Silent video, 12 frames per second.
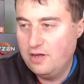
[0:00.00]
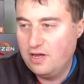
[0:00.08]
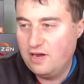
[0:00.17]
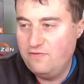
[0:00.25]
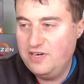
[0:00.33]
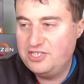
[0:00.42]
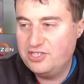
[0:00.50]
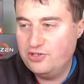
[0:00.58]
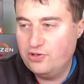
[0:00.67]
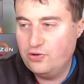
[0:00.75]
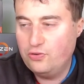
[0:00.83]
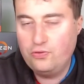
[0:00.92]

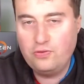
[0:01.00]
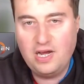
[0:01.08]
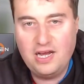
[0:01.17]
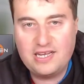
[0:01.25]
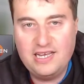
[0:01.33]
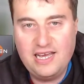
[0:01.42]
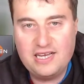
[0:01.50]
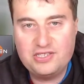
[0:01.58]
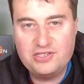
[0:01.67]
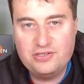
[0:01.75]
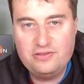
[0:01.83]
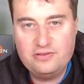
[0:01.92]
original uh,
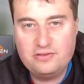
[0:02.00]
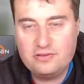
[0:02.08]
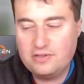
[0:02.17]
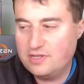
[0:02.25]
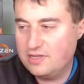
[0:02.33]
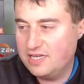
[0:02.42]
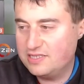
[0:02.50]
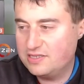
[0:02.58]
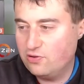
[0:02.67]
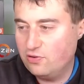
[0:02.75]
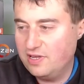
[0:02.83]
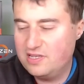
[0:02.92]
connection let's
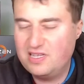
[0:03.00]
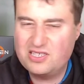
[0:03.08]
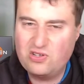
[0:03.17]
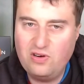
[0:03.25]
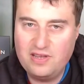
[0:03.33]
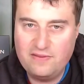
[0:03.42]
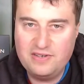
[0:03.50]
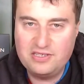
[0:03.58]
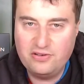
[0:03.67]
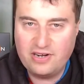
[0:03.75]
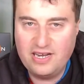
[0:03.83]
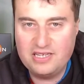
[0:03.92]
call it let's call it the original
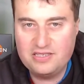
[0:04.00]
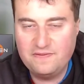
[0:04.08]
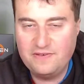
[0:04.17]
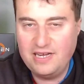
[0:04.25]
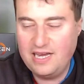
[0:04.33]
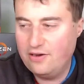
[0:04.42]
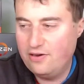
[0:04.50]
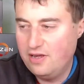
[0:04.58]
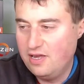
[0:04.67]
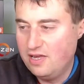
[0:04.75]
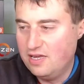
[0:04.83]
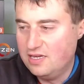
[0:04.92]
connection for now
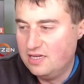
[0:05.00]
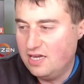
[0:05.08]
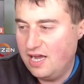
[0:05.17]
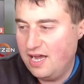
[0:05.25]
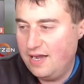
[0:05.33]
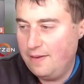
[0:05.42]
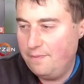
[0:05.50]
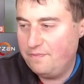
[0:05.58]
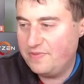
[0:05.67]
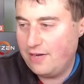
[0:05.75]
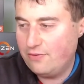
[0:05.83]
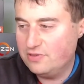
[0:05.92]
um,
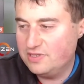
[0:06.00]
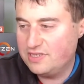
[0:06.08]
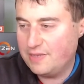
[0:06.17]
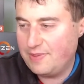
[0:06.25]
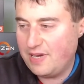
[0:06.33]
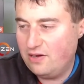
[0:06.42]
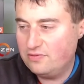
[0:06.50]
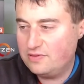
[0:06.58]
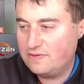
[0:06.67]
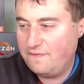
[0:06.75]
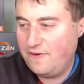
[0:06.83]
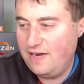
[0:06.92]
that was about
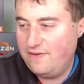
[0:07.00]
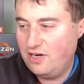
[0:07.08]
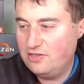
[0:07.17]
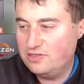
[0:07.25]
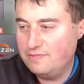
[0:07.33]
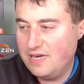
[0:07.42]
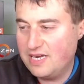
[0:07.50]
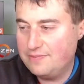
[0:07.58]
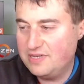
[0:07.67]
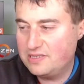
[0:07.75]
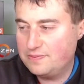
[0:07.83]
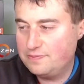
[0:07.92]
500
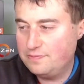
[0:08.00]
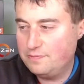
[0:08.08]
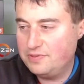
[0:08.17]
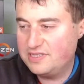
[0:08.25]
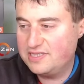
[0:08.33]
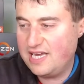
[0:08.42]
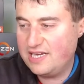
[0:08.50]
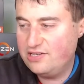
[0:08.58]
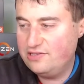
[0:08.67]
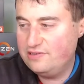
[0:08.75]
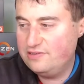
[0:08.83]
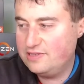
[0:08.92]
megabits per
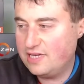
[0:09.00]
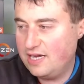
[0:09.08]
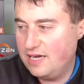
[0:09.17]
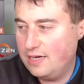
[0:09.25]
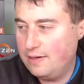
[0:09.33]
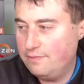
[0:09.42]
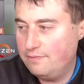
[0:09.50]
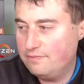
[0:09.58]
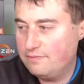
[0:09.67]
second um,